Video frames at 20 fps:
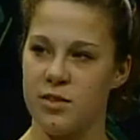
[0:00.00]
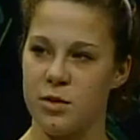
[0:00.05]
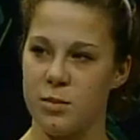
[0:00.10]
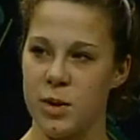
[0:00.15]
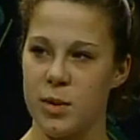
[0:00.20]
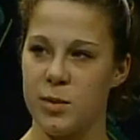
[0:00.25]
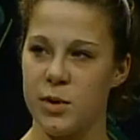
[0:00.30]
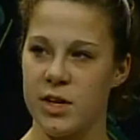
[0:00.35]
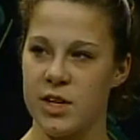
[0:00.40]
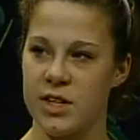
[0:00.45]
the
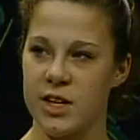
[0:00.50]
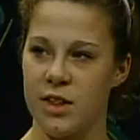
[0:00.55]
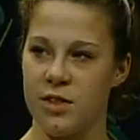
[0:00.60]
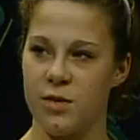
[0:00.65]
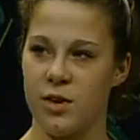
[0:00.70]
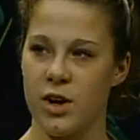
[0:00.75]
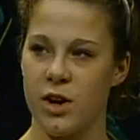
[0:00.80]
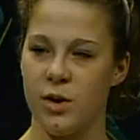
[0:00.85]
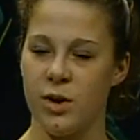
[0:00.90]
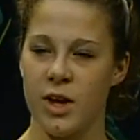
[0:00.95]
people on death
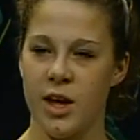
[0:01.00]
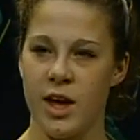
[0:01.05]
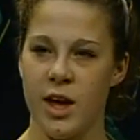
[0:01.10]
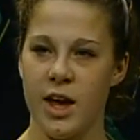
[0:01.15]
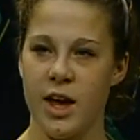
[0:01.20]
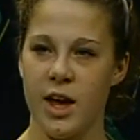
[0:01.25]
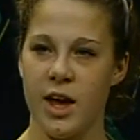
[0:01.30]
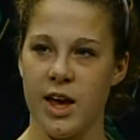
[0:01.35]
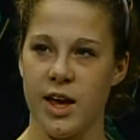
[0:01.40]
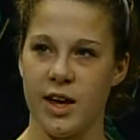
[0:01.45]
row,
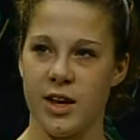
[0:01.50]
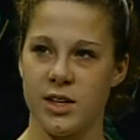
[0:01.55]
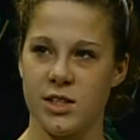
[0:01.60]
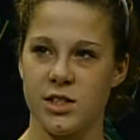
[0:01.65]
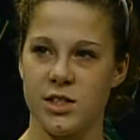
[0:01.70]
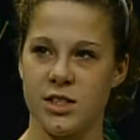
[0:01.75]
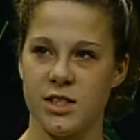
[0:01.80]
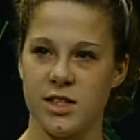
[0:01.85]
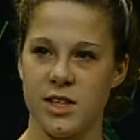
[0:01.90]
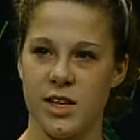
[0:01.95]
and
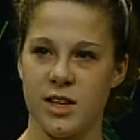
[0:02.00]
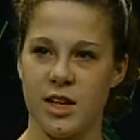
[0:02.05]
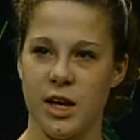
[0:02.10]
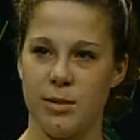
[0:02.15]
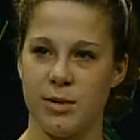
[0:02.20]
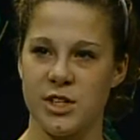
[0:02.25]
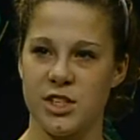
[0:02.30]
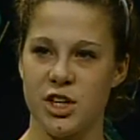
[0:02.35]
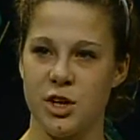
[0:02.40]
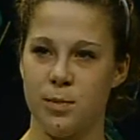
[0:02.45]
just seeing that
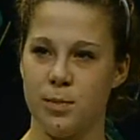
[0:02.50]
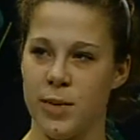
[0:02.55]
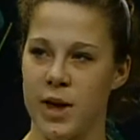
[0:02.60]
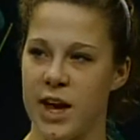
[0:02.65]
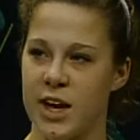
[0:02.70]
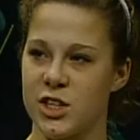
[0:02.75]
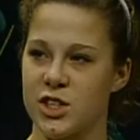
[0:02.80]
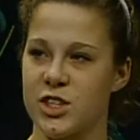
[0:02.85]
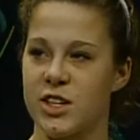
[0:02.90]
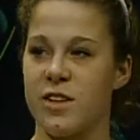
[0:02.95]
much
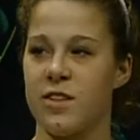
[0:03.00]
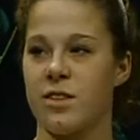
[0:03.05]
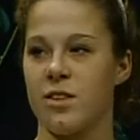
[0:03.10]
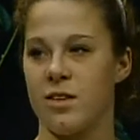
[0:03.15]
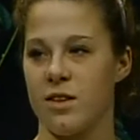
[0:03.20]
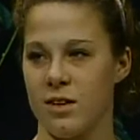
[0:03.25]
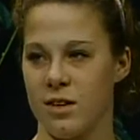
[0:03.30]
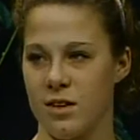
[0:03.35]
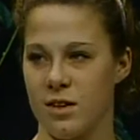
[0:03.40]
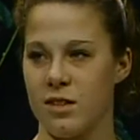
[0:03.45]
compassion. And
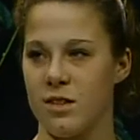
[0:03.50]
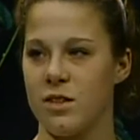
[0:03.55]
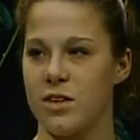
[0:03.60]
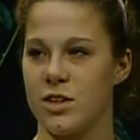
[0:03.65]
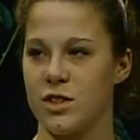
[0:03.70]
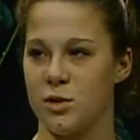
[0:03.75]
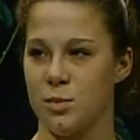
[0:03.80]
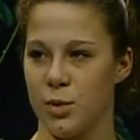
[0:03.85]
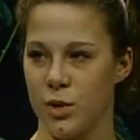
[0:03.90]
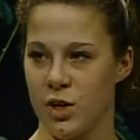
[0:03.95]

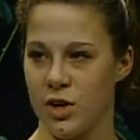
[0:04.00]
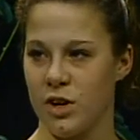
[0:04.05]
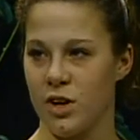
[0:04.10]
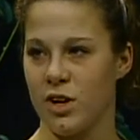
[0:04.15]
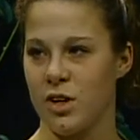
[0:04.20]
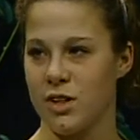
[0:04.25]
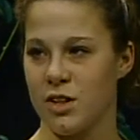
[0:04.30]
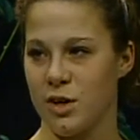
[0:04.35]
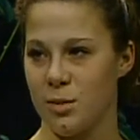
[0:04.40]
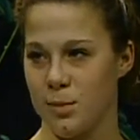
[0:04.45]
there's a book
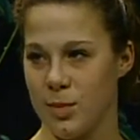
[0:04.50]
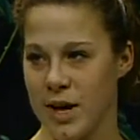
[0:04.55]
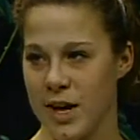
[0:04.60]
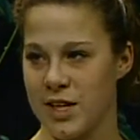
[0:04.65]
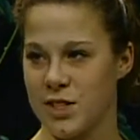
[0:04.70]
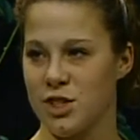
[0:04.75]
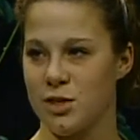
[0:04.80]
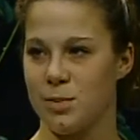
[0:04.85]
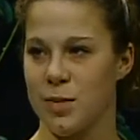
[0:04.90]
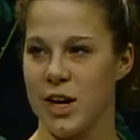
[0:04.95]
called
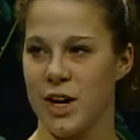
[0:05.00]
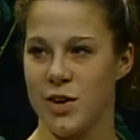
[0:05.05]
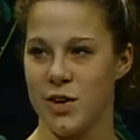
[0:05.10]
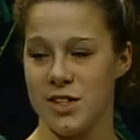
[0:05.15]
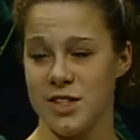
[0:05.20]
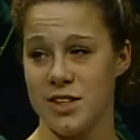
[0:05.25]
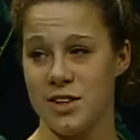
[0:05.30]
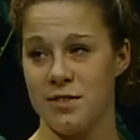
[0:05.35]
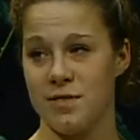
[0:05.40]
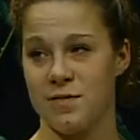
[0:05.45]
Compassion by
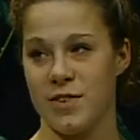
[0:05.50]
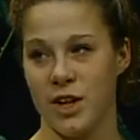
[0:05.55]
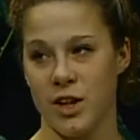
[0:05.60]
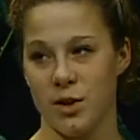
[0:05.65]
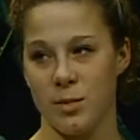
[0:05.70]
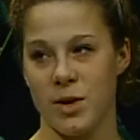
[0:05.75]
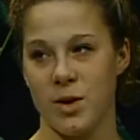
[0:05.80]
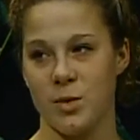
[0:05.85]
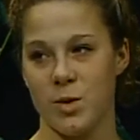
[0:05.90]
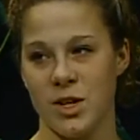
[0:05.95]
Christina
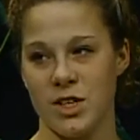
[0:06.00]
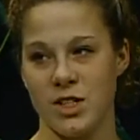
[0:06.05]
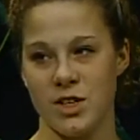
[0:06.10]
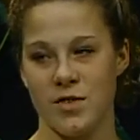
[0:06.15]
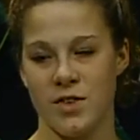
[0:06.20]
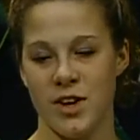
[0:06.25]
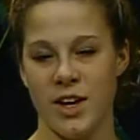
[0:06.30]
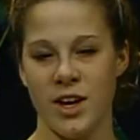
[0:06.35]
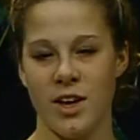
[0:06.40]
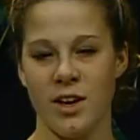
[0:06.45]
Feldman we're also
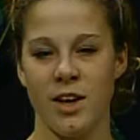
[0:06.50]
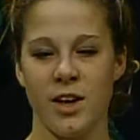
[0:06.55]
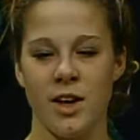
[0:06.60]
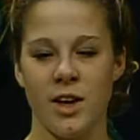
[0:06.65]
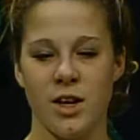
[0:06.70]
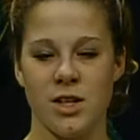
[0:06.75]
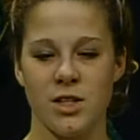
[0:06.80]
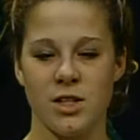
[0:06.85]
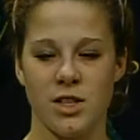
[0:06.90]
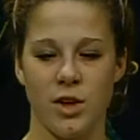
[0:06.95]
reading.
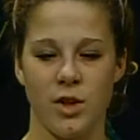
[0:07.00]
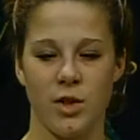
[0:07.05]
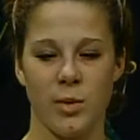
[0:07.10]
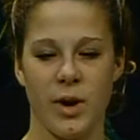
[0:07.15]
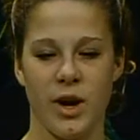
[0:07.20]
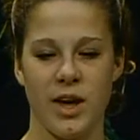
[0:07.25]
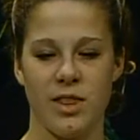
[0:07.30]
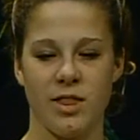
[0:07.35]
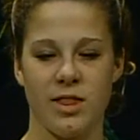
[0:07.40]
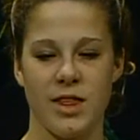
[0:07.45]
So the
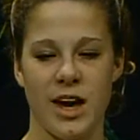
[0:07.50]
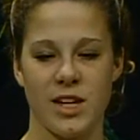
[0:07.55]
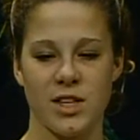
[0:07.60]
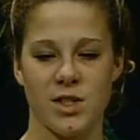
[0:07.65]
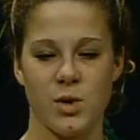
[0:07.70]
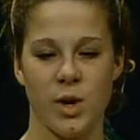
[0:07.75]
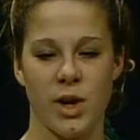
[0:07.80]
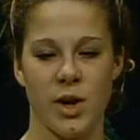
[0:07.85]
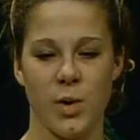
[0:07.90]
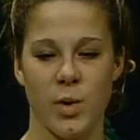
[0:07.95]
way that
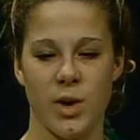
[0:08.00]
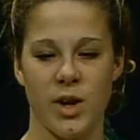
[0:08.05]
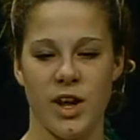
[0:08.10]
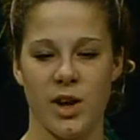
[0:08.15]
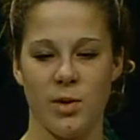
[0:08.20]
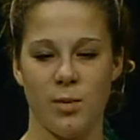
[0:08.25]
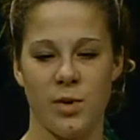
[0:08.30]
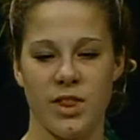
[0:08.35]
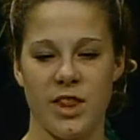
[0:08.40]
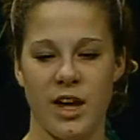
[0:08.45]
story
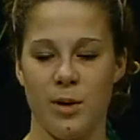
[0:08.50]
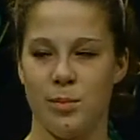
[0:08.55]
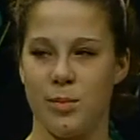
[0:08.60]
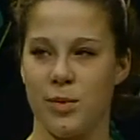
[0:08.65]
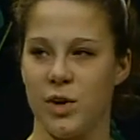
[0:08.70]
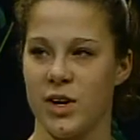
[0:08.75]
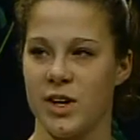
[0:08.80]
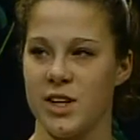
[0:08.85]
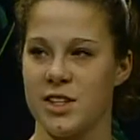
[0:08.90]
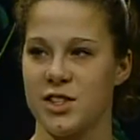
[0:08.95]
coordinated with that
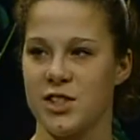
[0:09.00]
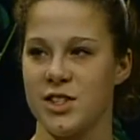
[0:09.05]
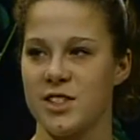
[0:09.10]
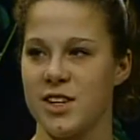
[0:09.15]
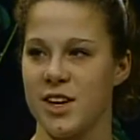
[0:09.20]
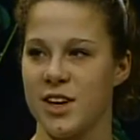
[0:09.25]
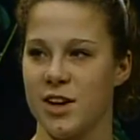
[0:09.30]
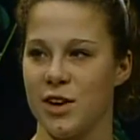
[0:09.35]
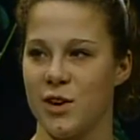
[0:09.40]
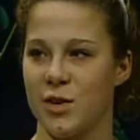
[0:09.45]
book, it's just
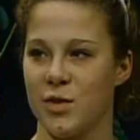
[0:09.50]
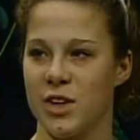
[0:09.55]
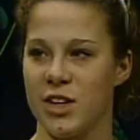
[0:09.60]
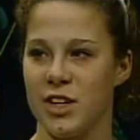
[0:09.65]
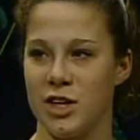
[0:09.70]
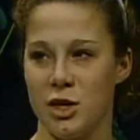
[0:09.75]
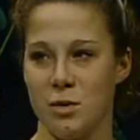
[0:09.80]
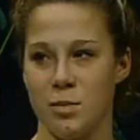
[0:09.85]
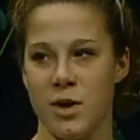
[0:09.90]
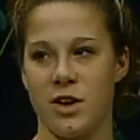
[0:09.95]
like a really
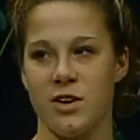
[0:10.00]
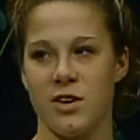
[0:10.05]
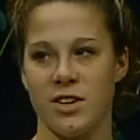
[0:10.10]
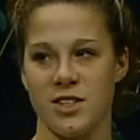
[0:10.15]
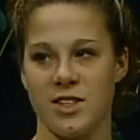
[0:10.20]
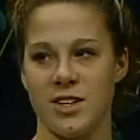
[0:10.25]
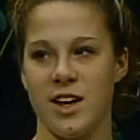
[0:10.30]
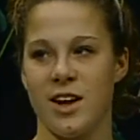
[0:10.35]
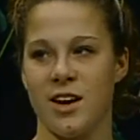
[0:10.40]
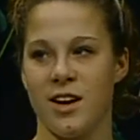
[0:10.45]
deep
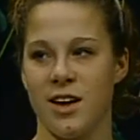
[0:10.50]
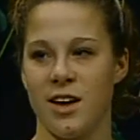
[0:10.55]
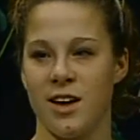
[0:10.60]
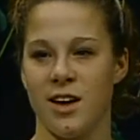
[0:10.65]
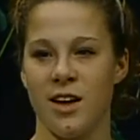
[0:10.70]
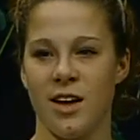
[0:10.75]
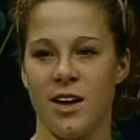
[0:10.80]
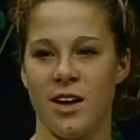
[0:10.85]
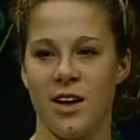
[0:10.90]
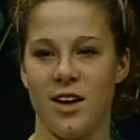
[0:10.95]
understanding,
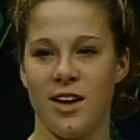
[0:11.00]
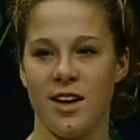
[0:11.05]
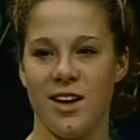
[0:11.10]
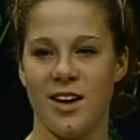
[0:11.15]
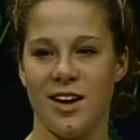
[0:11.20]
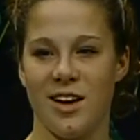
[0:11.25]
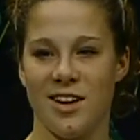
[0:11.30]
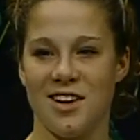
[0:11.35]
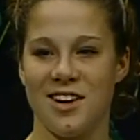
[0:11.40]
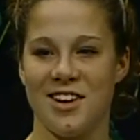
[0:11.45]

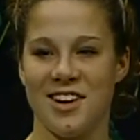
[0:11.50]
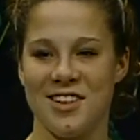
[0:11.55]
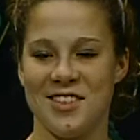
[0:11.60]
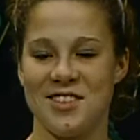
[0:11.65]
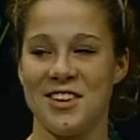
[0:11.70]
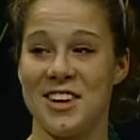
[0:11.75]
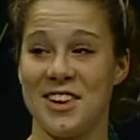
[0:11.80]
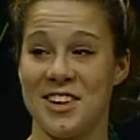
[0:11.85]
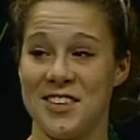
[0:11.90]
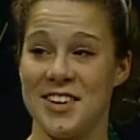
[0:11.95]
and I
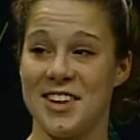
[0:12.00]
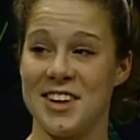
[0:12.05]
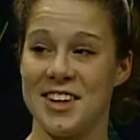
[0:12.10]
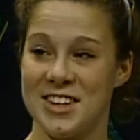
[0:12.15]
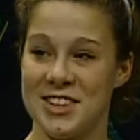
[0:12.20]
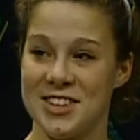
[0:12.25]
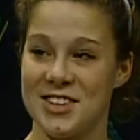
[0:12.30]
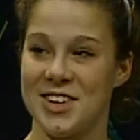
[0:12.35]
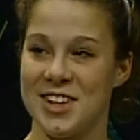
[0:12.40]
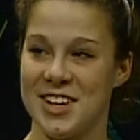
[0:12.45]
really, really
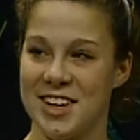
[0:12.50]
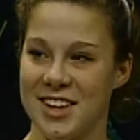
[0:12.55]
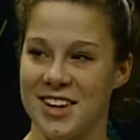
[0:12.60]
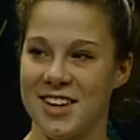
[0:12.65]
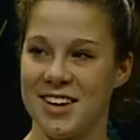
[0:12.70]
enjoyed it.